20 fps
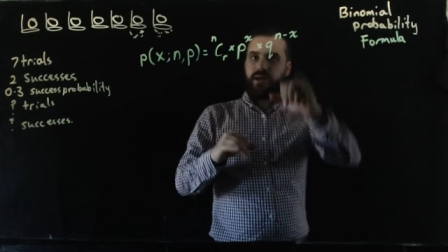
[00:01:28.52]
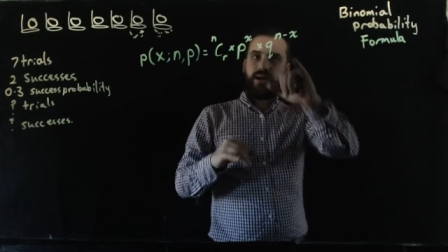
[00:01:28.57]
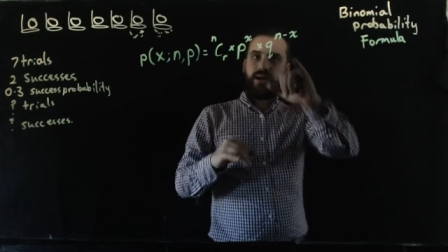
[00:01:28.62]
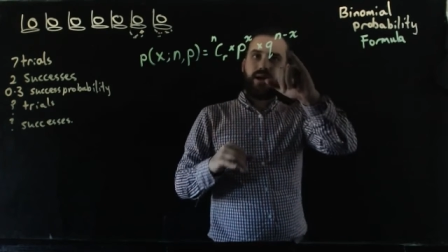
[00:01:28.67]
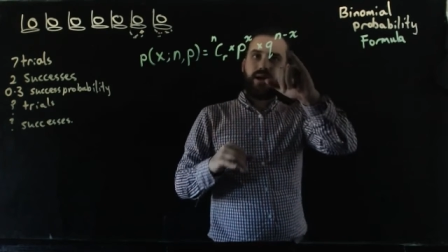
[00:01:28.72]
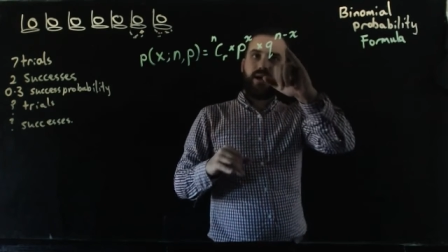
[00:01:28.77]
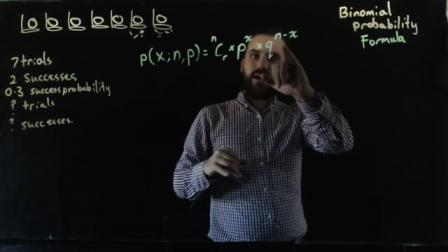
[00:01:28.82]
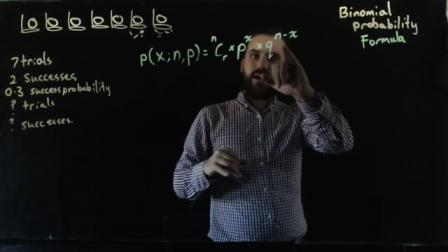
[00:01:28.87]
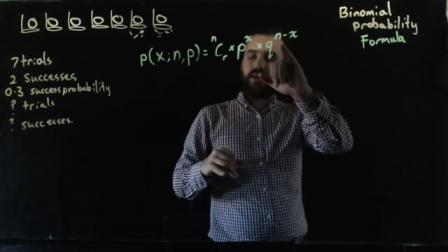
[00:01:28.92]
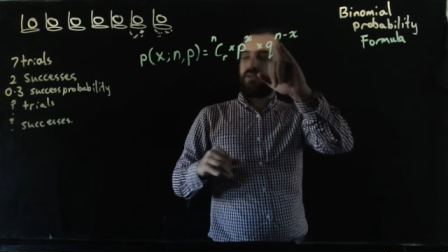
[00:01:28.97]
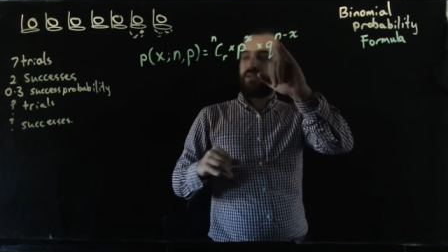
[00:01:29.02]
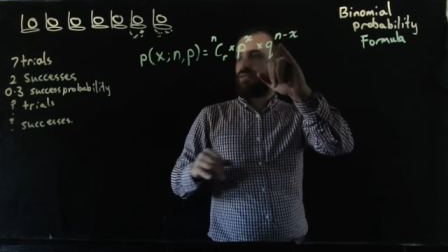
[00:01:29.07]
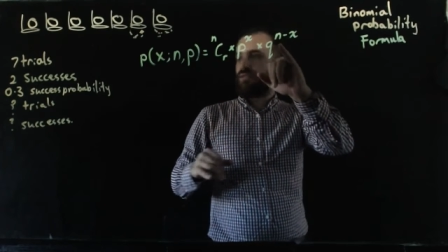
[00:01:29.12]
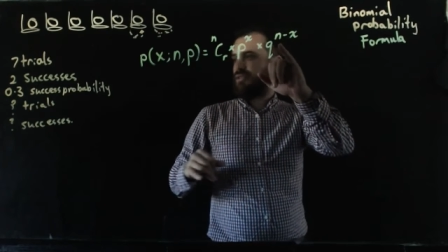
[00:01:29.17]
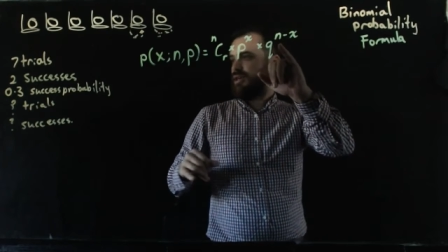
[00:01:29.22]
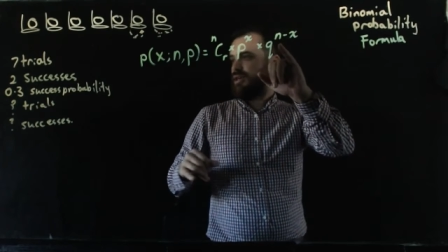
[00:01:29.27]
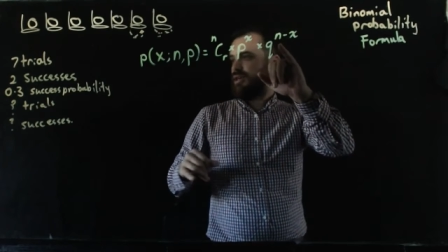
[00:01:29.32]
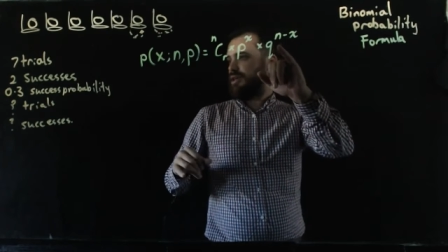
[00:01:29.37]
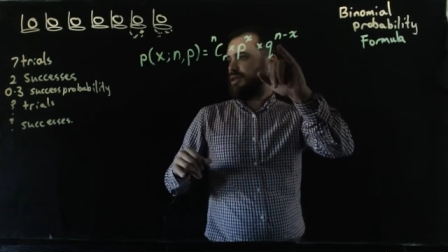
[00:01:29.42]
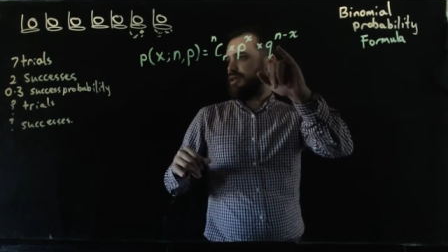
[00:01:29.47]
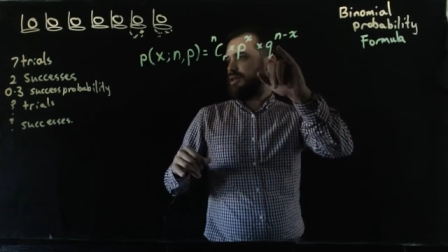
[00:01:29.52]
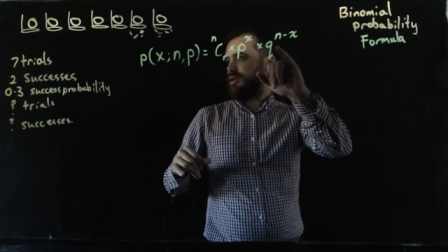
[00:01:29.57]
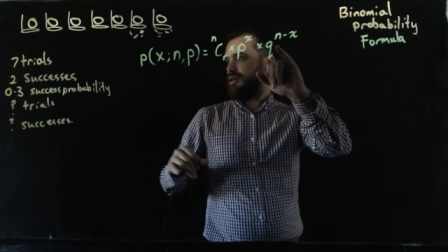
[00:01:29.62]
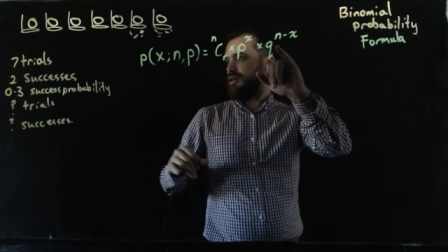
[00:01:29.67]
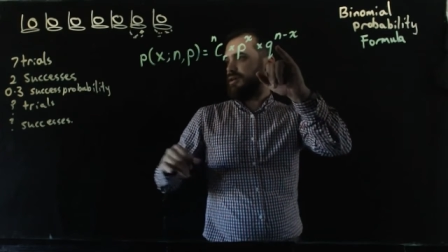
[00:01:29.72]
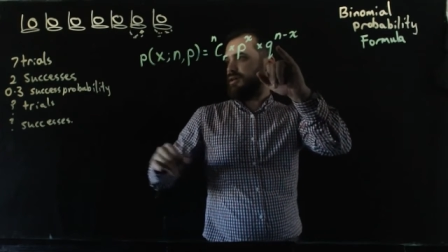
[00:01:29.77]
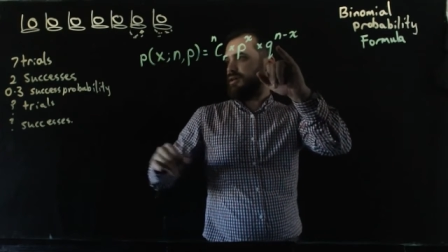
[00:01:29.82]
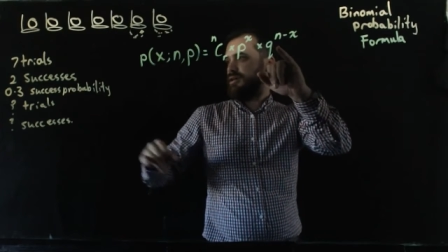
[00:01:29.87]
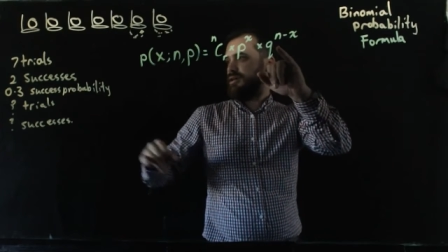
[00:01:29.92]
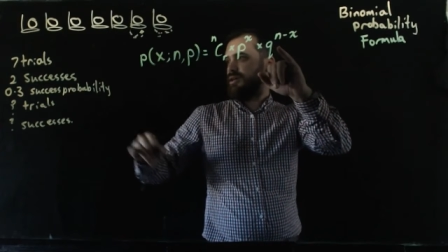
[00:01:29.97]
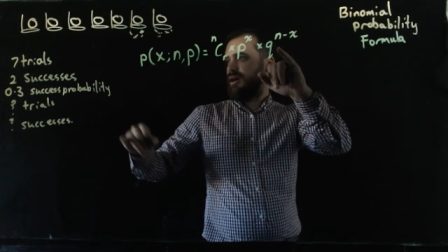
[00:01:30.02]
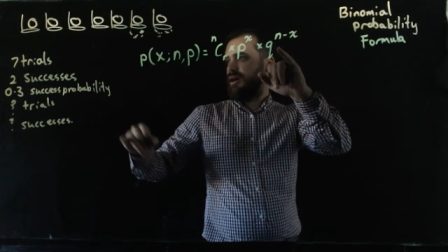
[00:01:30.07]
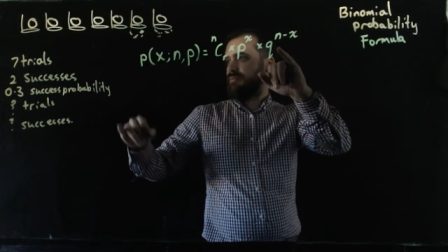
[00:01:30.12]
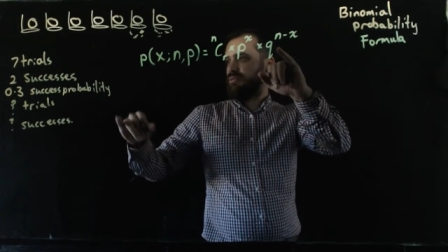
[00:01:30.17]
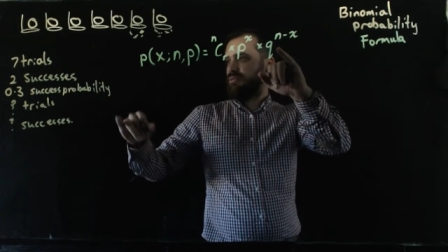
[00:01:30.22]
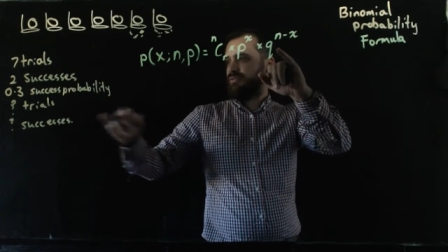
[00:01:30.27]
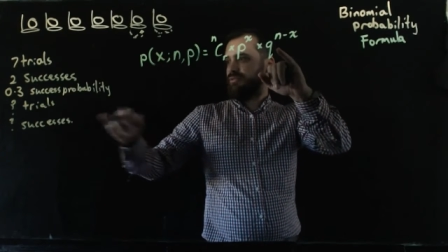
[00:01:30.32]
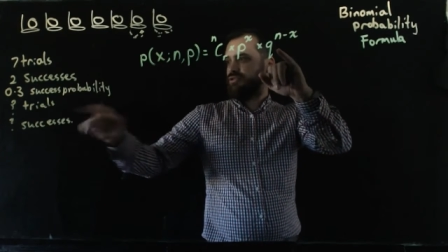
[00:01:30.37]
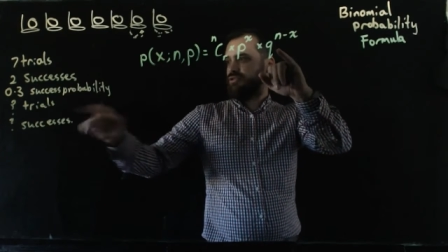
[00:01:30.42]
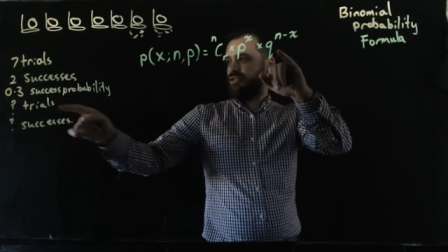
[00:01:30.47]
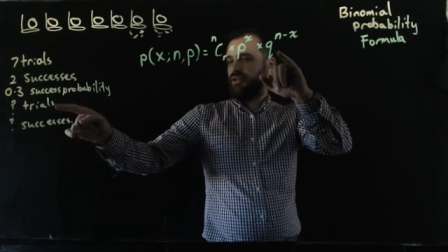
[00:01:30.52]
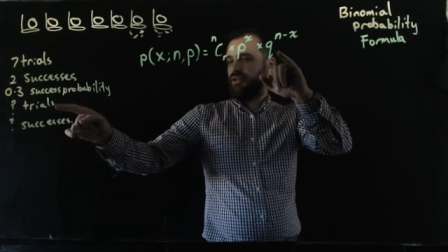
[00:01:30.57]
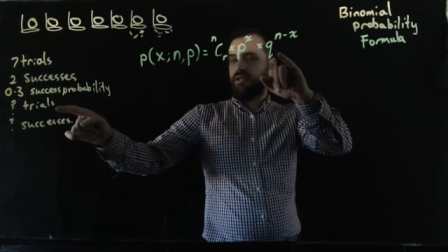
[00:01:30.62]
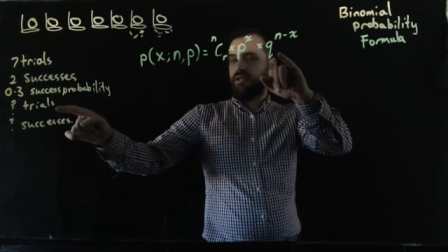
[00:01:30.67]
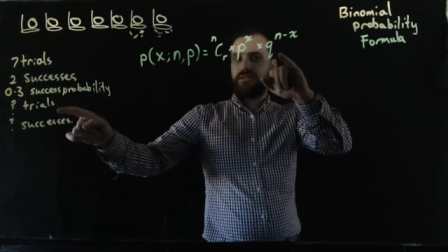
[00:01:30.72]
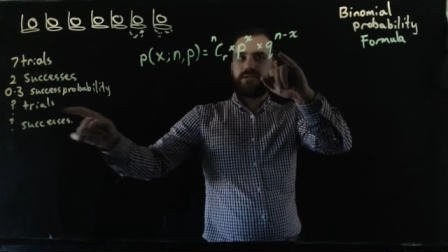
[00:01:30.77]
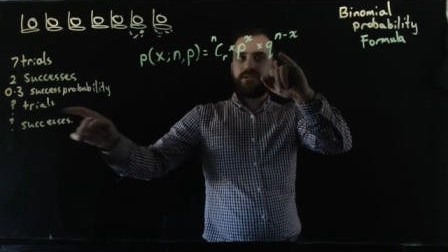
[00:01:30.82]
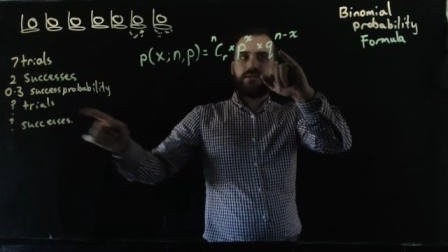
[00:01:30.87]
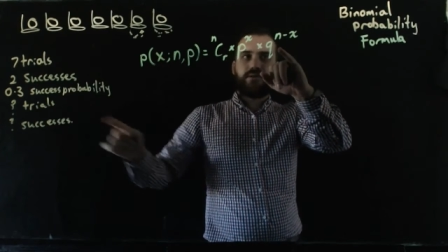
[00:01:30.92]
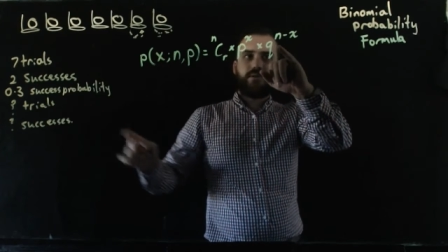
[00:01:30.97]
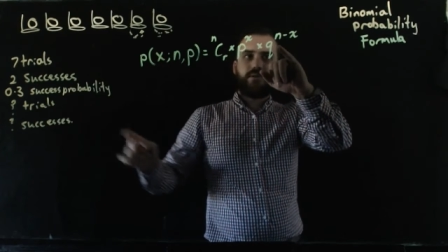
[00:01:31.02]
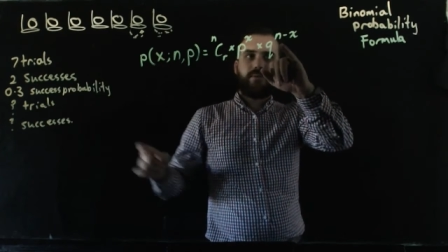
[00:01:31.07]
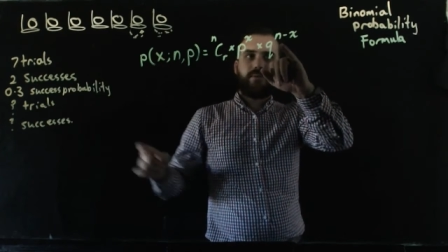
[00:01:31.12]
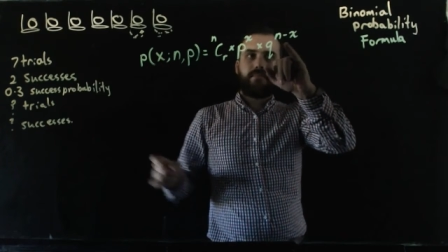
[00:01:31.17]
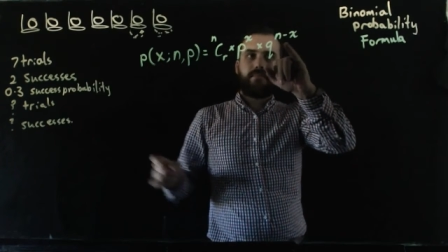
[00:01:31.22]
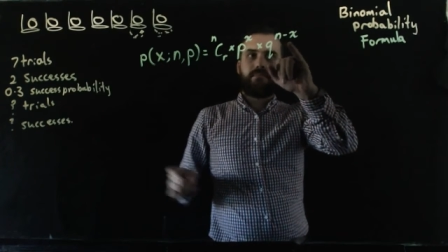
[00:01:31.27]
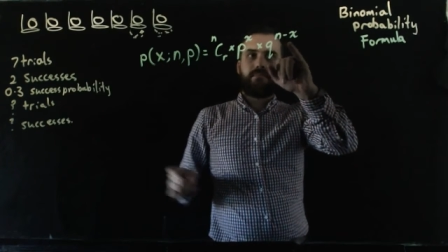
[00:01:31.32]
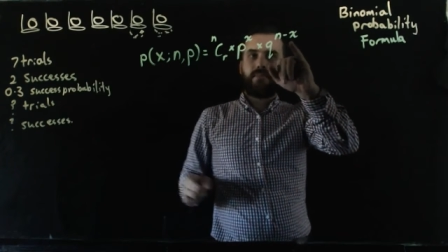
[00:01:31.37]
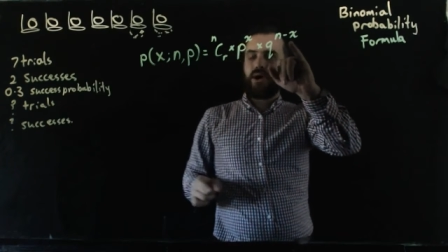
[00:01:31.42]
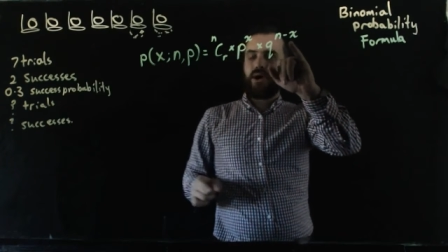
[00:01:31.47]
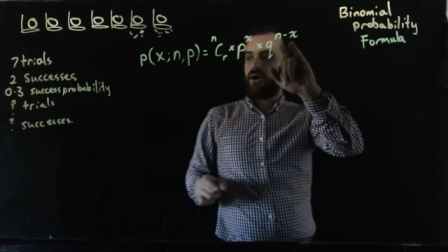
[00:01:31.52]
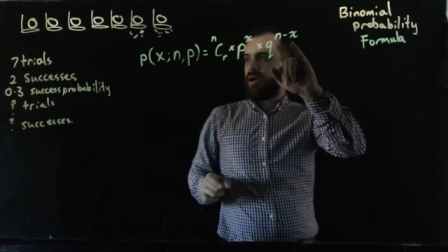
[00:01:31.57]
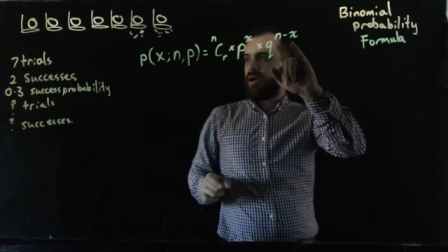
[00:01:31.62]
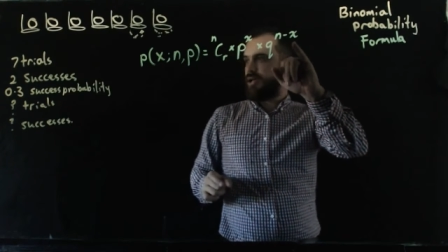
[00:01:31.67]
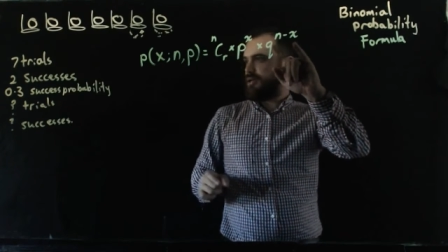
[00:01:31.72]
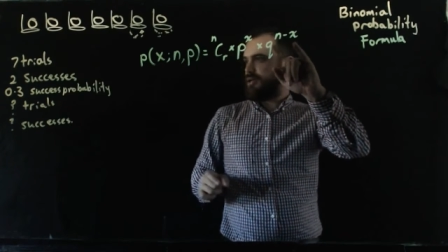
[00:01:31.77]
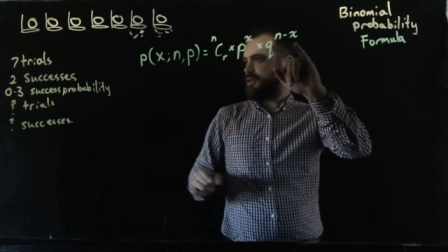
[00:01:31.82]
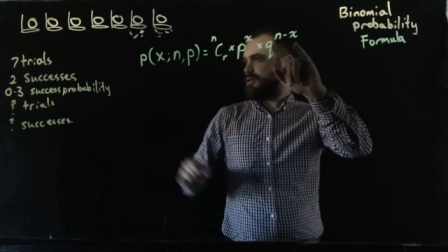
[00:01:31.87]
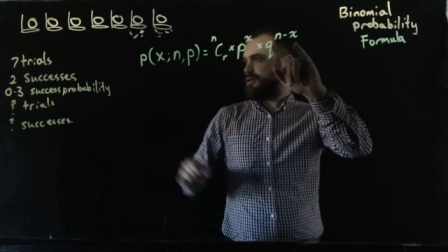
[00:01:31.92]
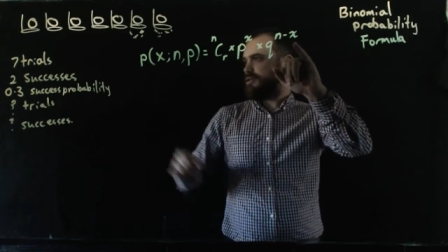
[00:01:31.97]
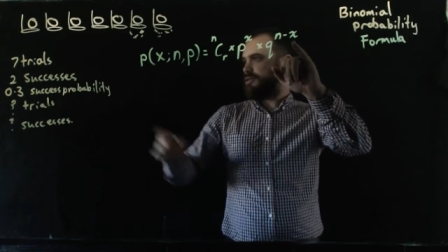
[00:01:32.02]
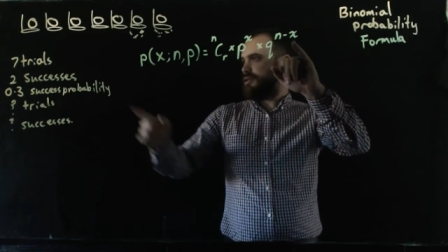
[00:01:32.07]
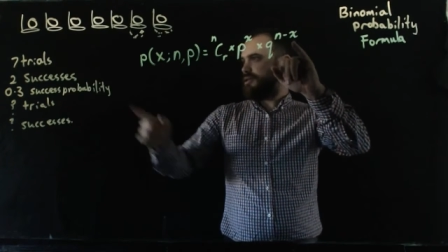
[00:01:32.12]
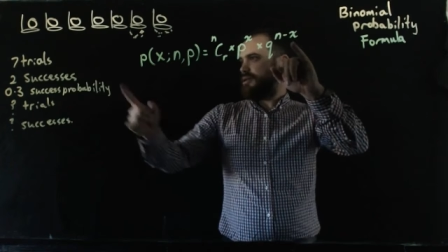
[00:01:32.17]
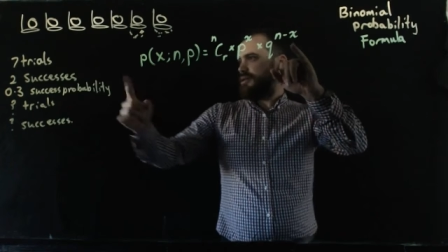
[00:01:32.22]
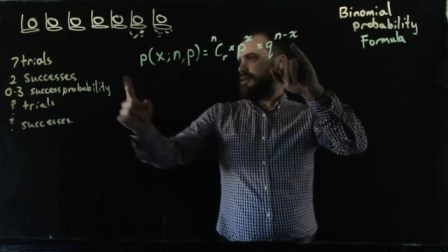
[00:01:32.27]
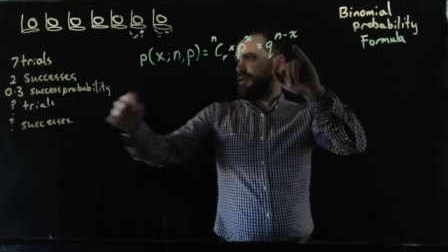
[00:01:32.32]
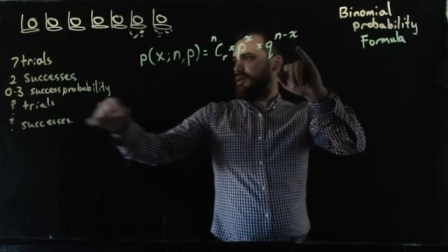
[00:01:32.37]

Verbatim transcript: Uh, the number of trials minus